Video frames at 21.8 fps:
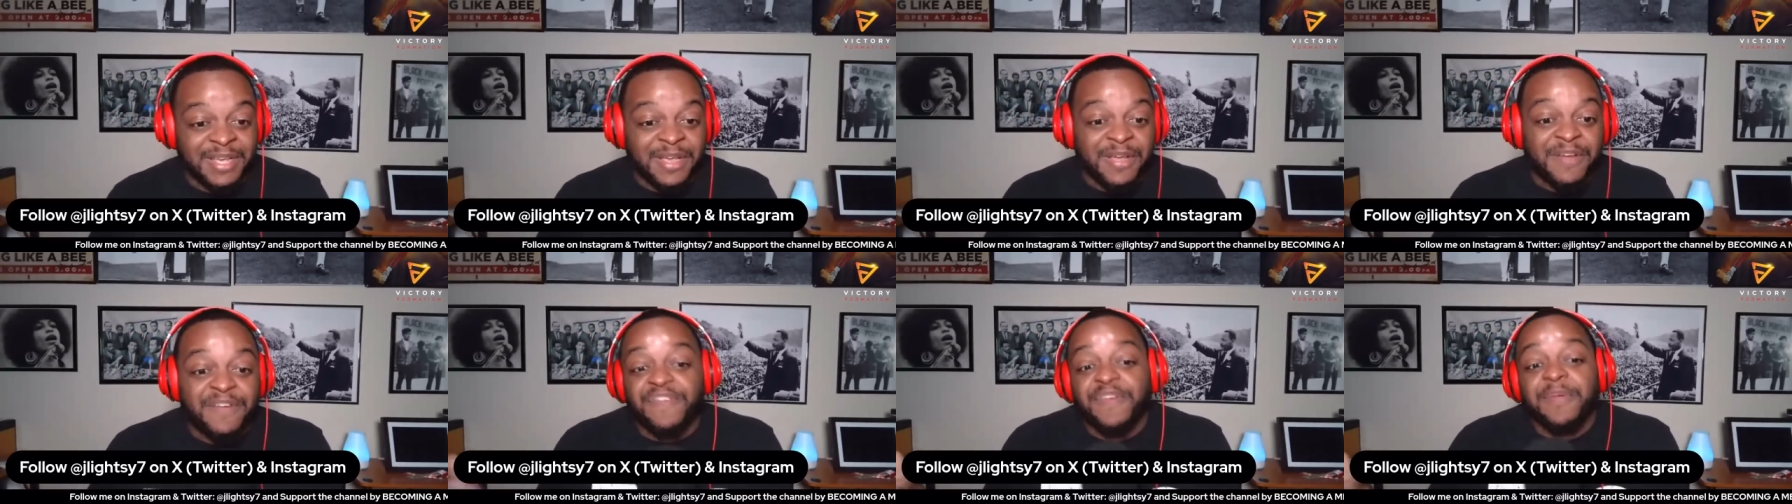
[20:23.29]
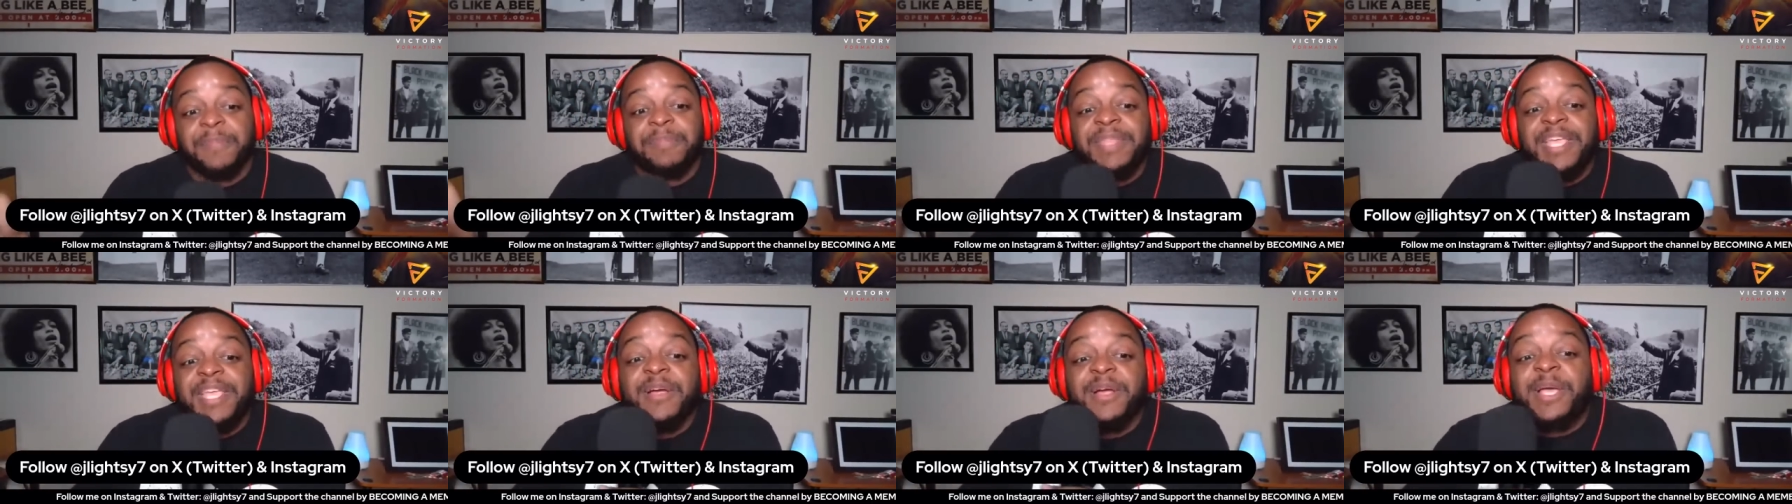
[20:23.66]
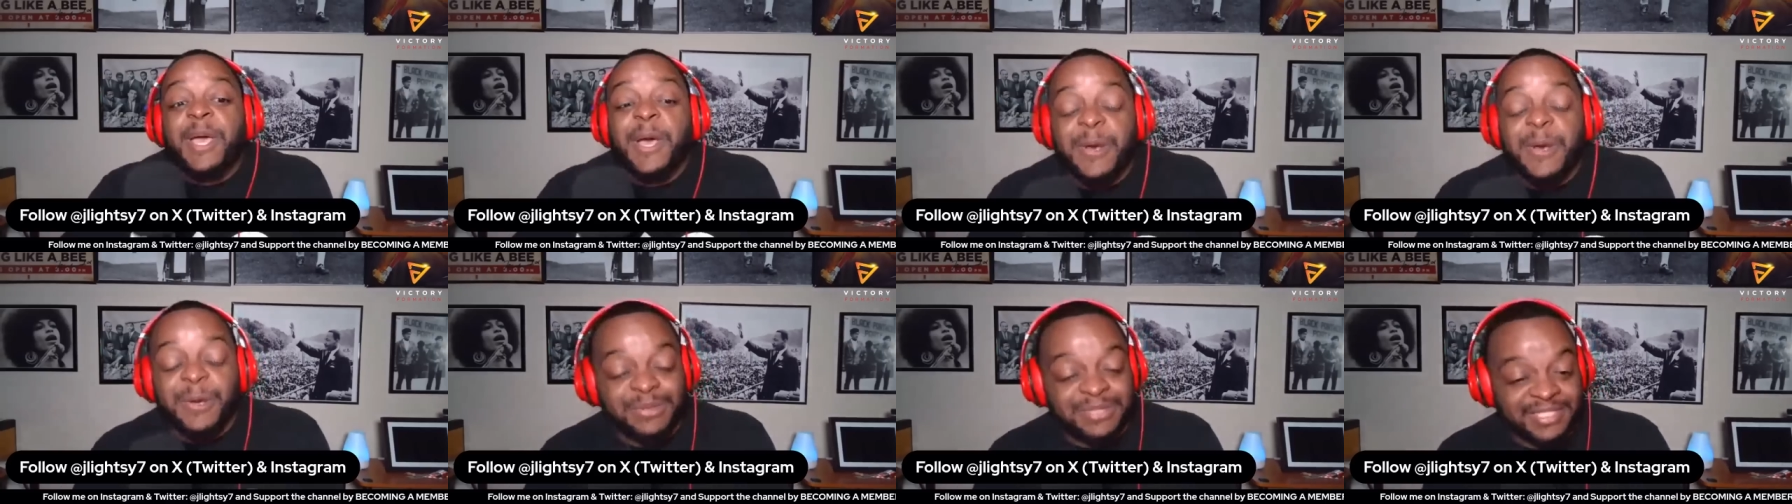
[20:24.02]
from their
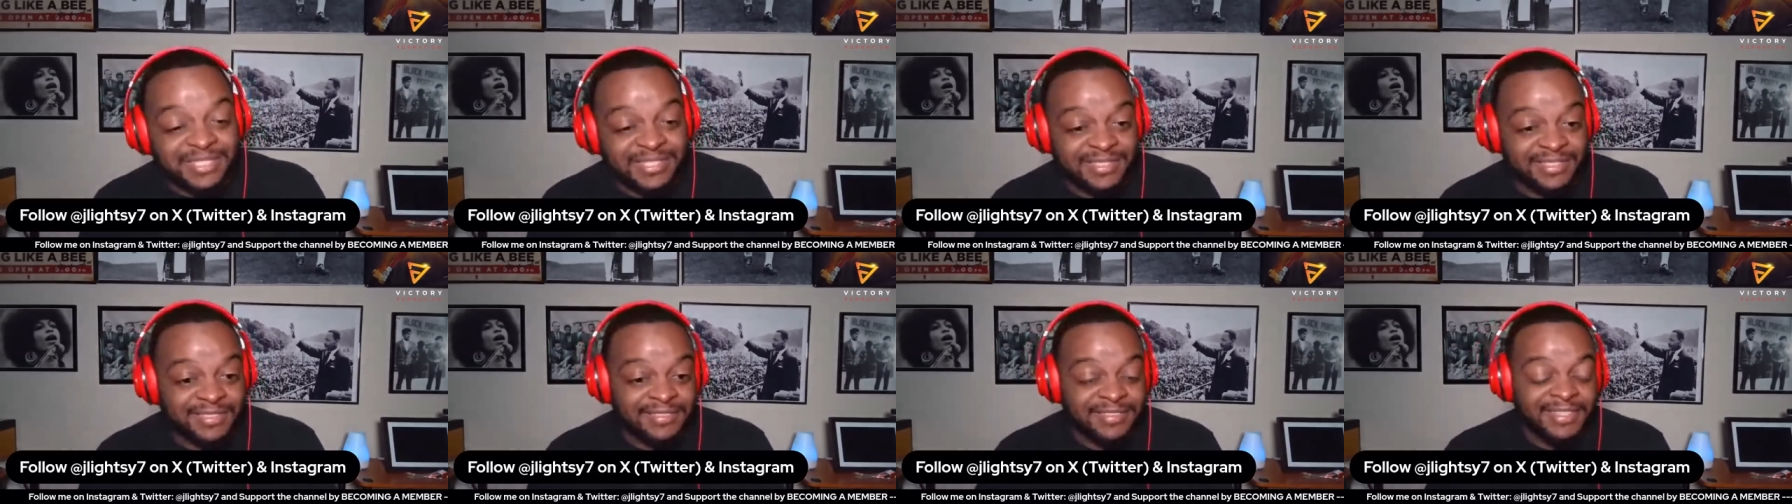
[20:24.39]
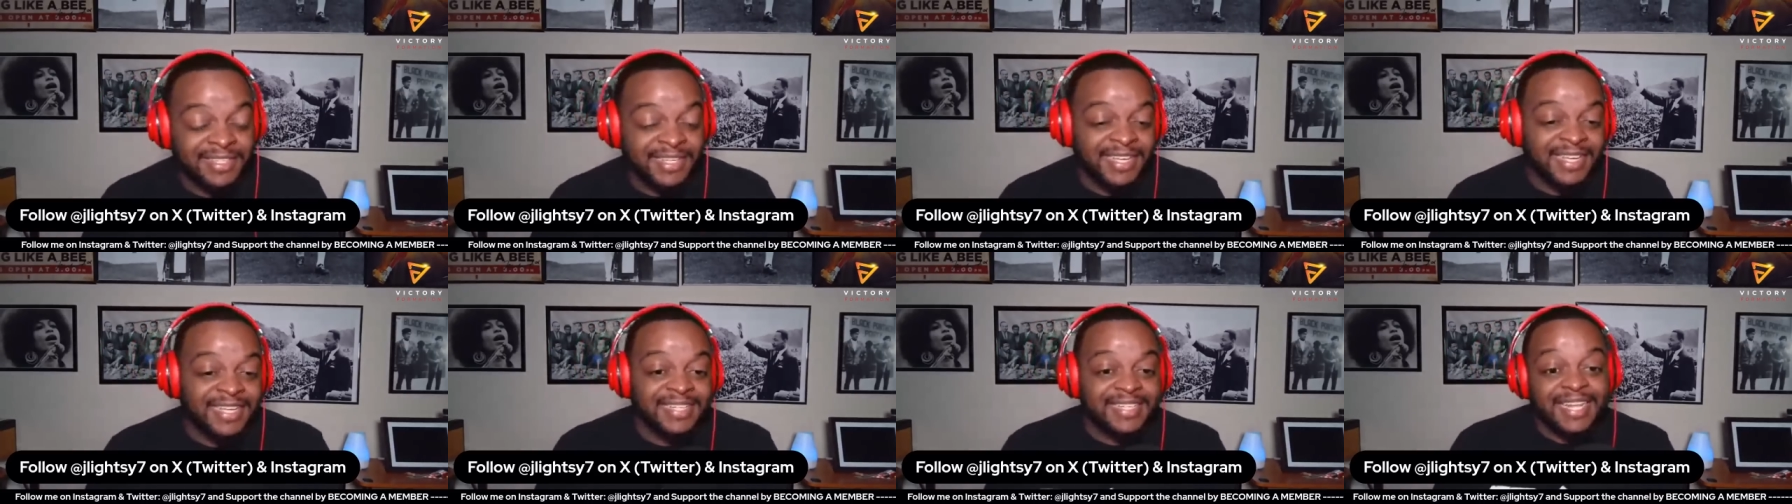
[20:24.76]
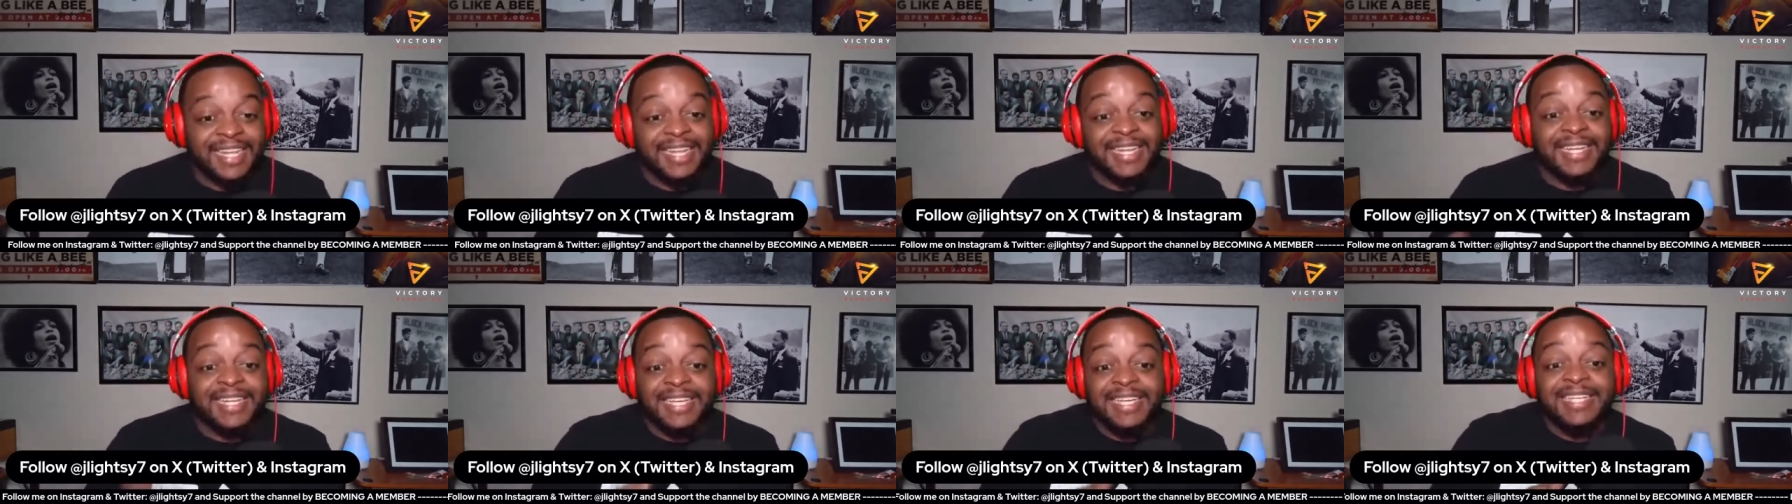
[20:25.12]
coach that
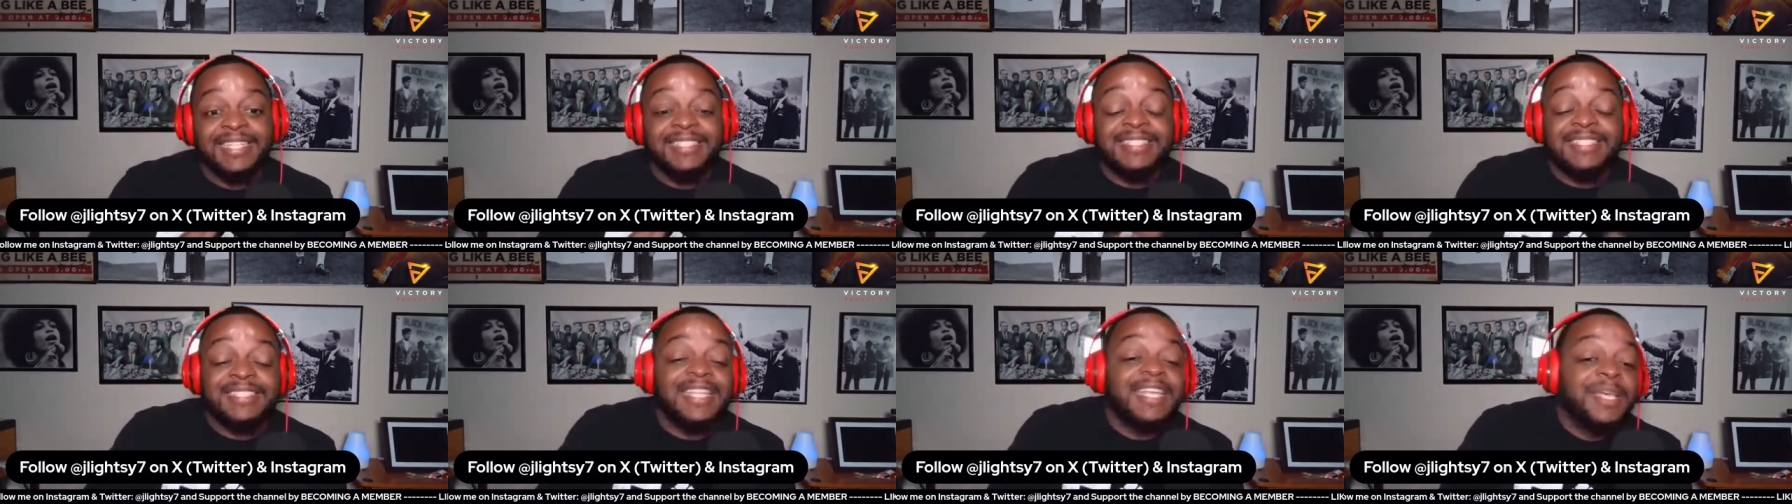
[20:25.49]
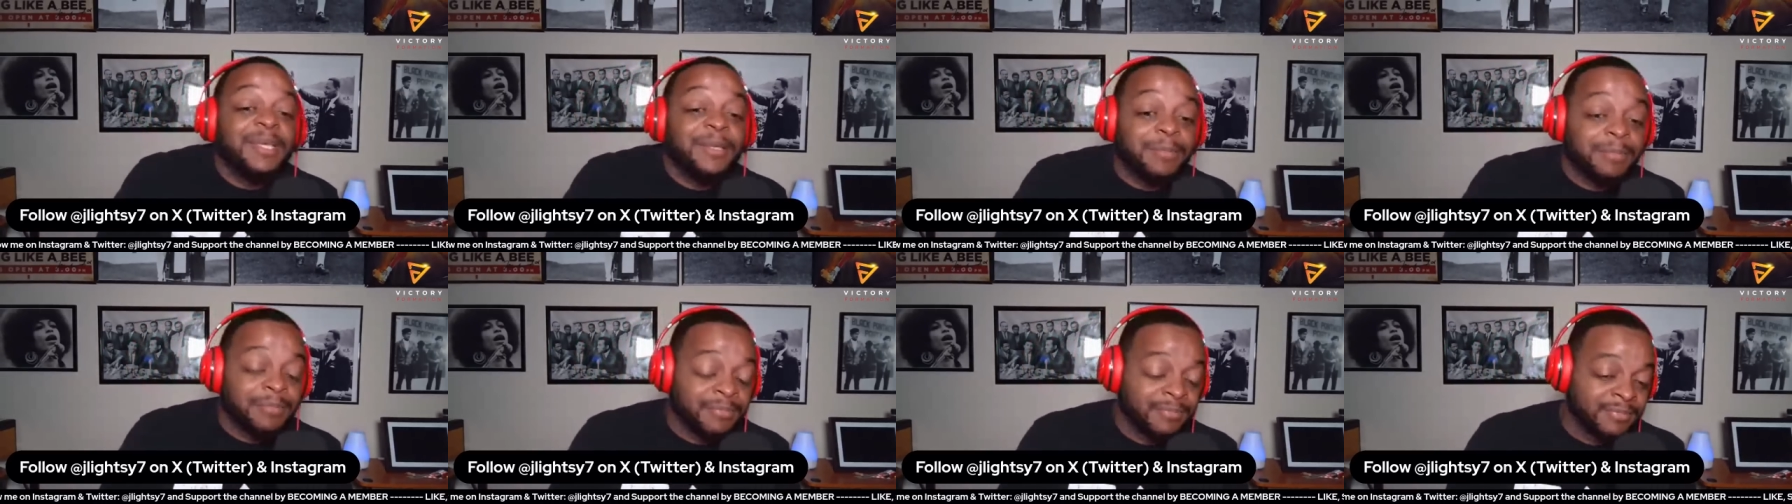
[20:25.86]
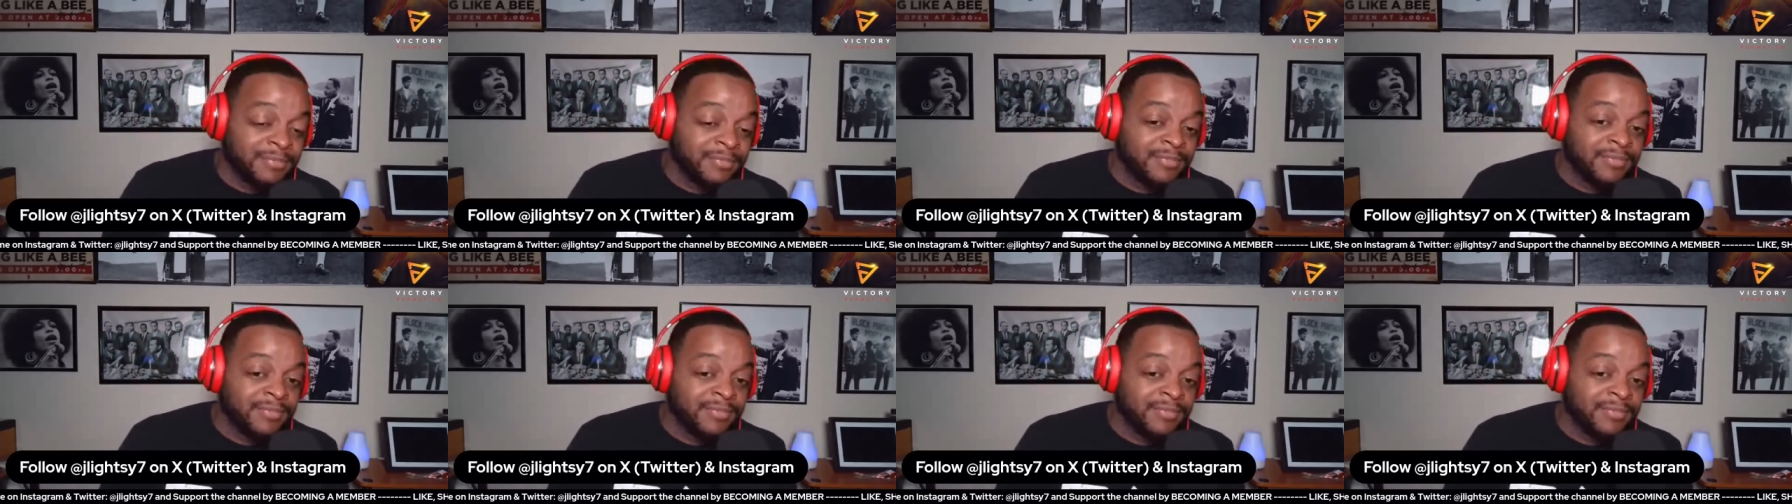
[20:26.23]
leads them